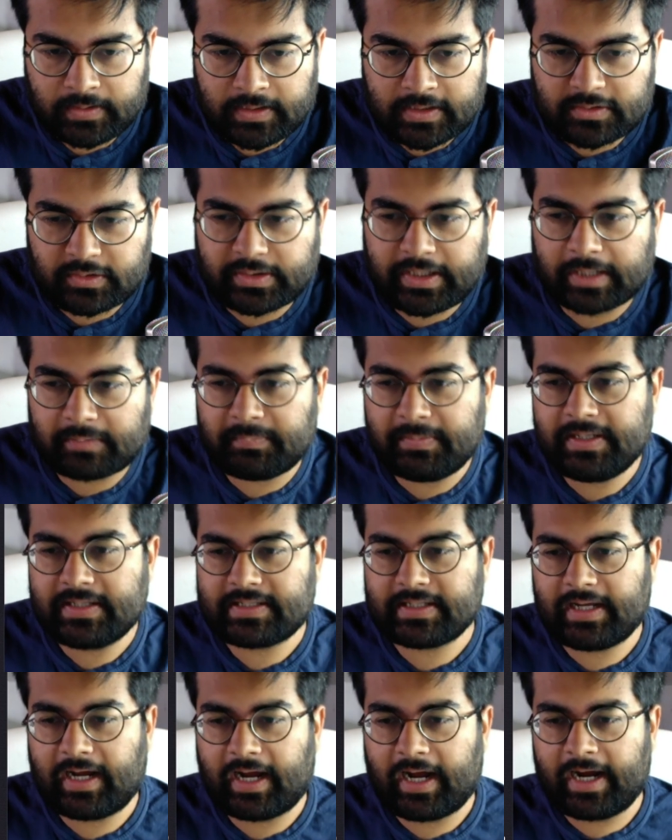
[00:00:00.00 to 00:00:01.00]
So that
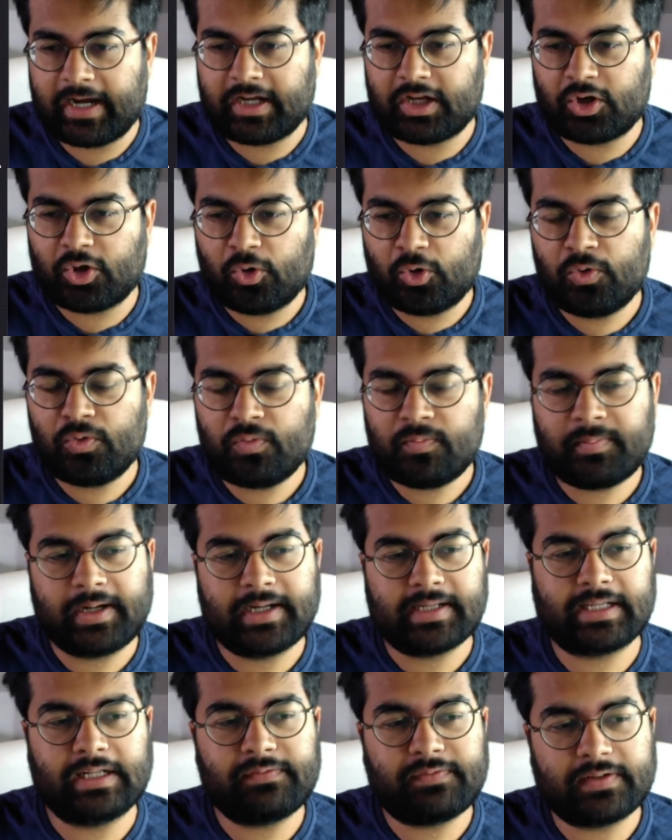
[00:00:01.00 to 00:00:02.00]
means I know
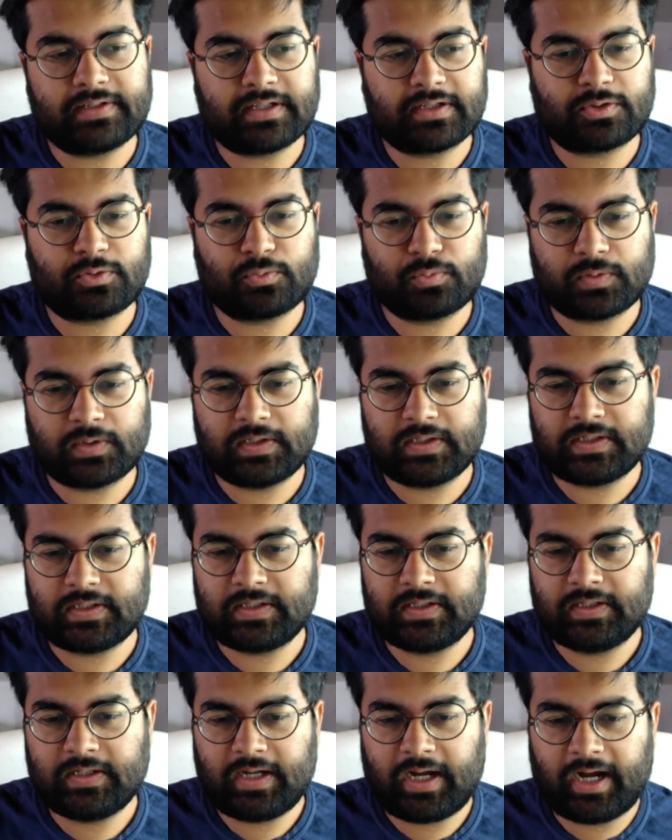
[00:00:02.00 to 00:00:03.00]
myself as a
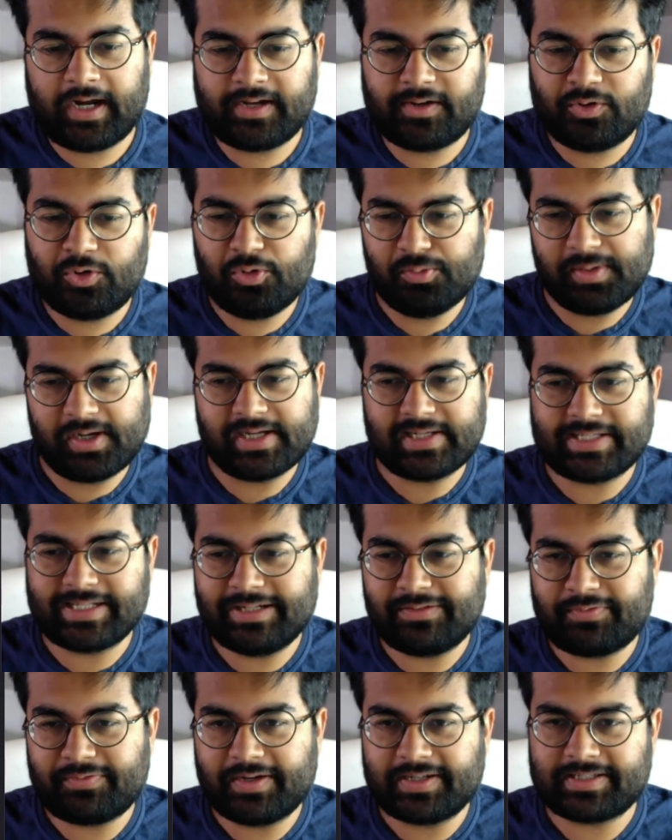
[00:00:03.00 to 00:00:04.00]
student, I know
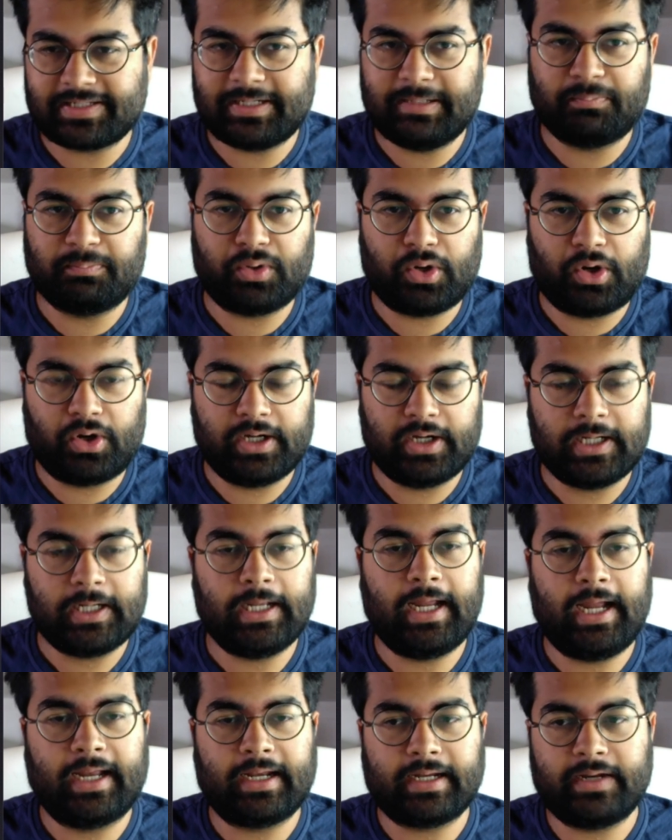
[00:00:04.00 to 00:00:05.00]
myself as an
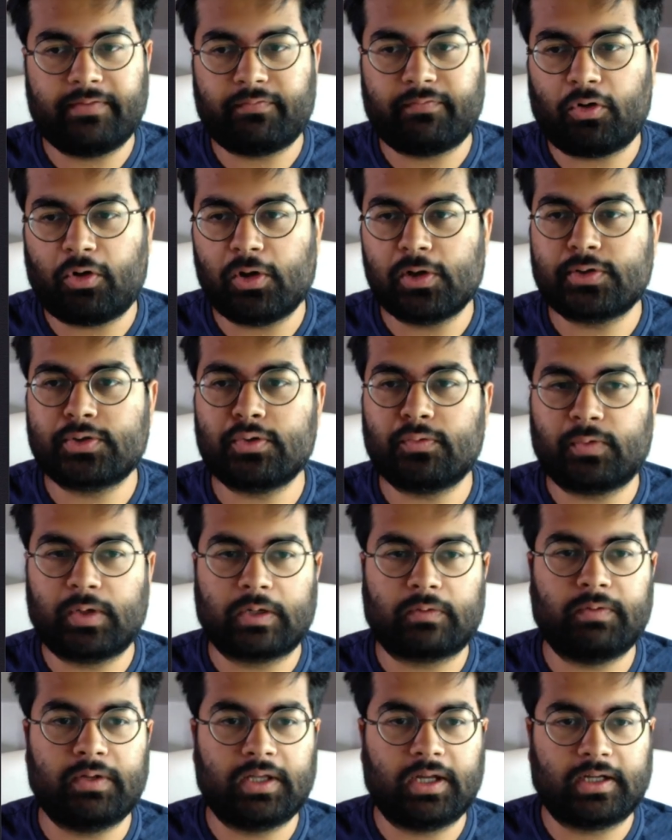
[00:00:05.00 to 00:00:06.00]
employer, and I've also
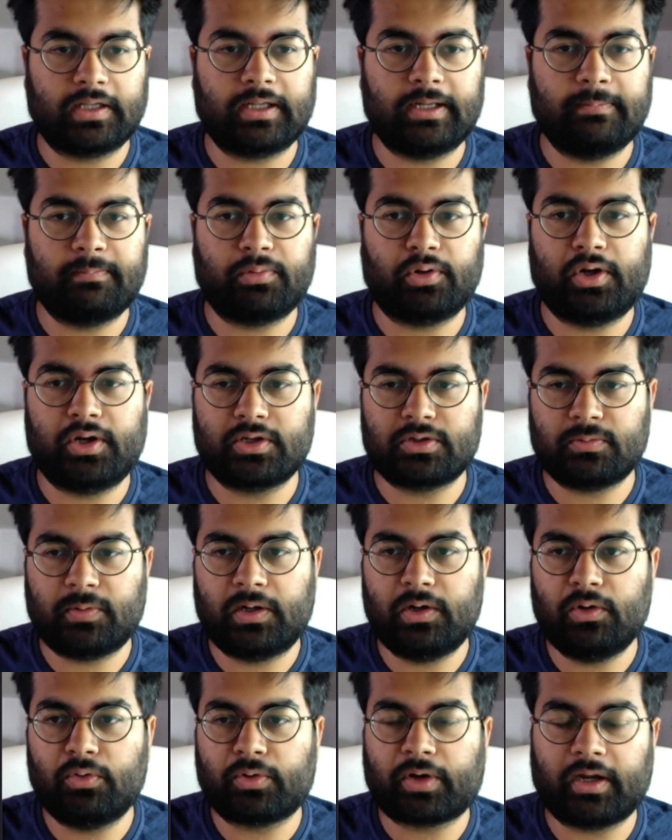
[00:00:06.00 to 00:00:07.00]
worked with other employers who
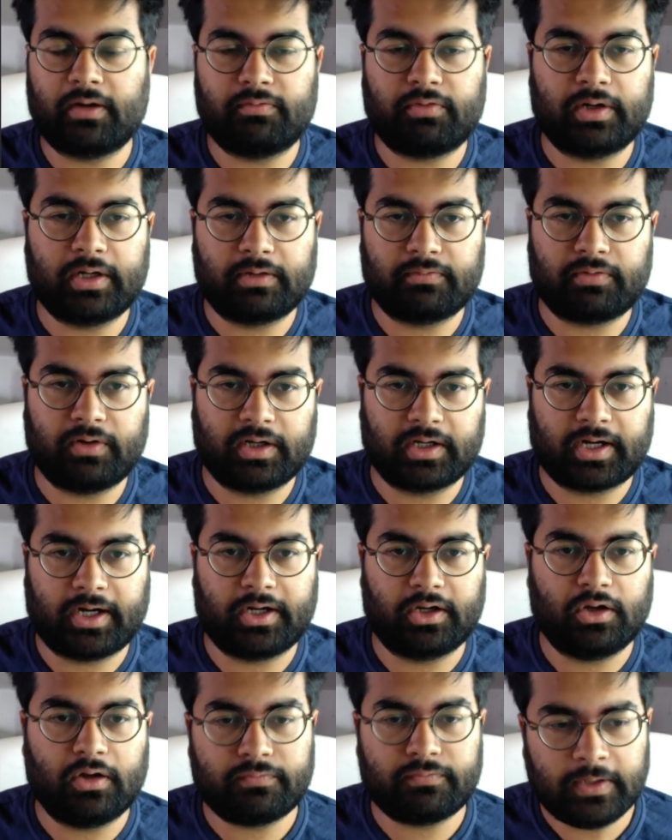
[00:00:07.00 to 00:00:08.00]
are looking for different
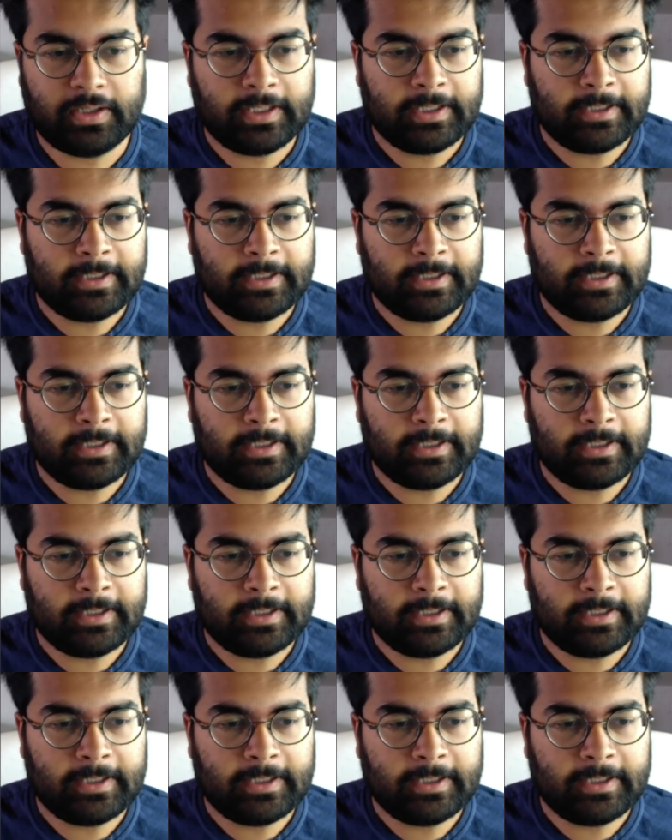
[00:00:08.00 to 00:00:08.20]
kind of